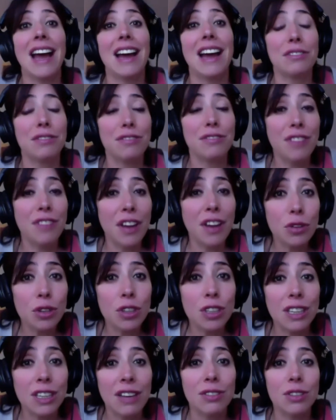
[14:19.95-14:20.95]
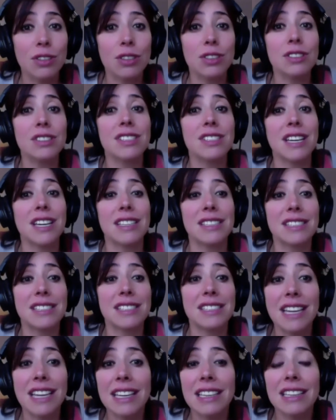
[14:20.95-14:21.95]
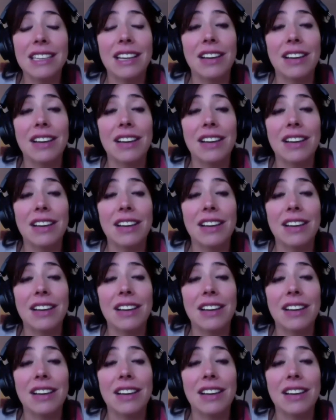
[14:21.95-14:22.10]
at federal levels, at state